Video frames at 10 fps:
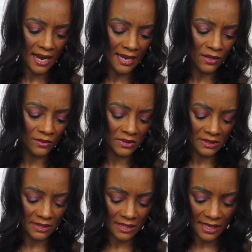I don't
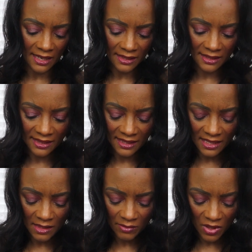see a thing.